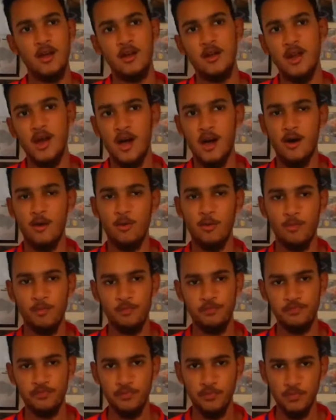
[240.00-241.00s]
Now,
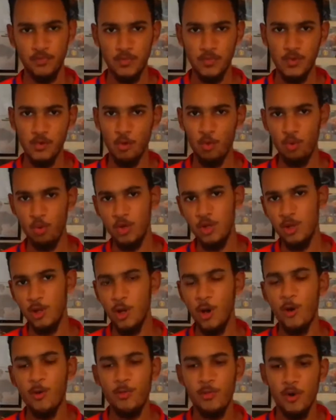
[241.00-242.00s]
with
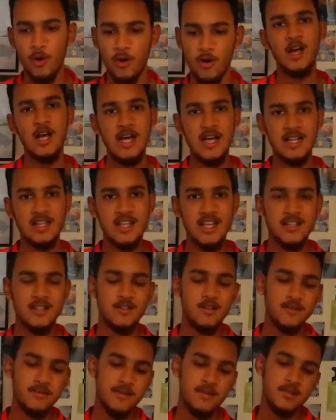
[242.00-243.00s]
low blocks, there's
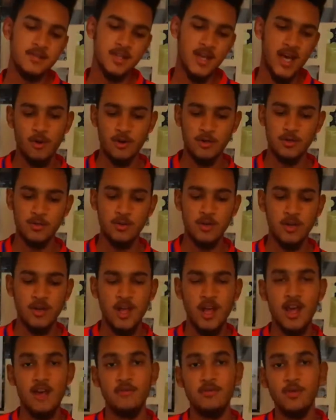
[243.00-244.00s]
different types. You can
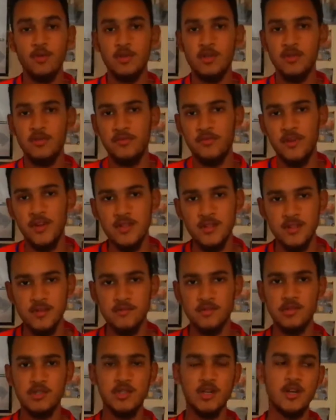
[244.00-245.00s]
have your defensive
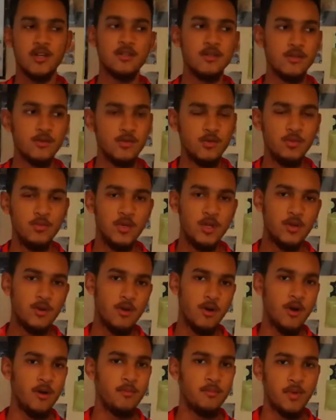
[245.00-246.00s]
structure to be
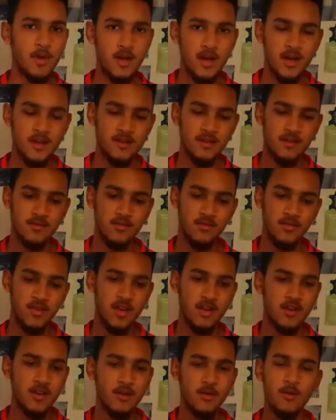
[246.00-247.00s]
compact and
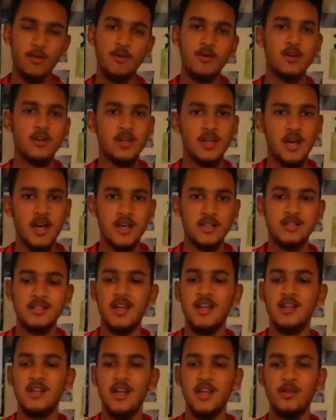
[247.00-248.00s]
very organized,
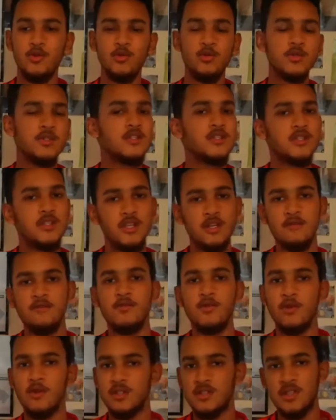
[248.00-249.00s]
and then you just give
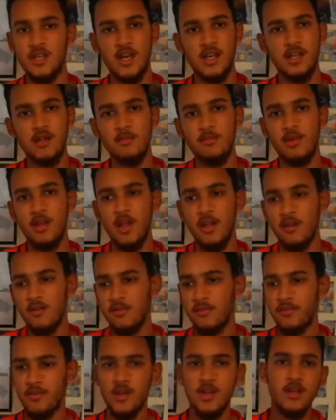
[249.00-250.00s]
your attacking players
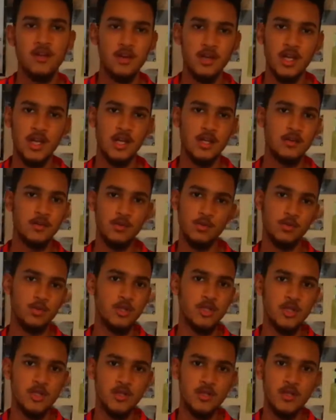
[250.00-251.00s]
free rein to
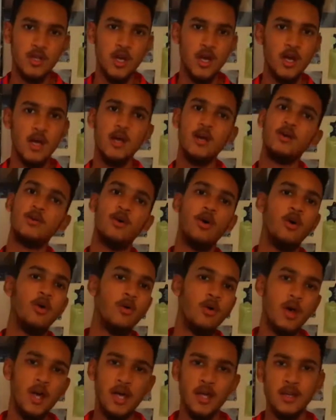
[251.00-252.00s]
just go
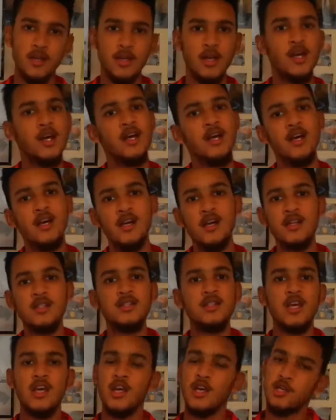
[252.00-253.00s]
and
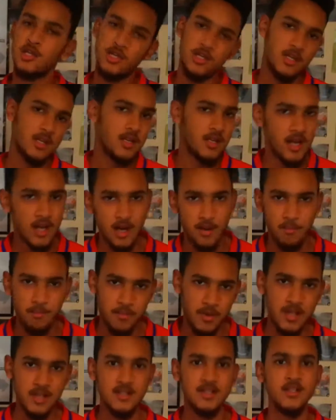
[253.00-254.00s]
tear up
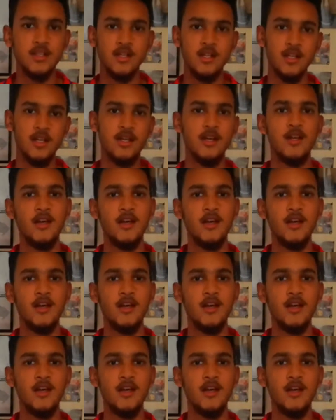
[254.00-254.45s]
basically.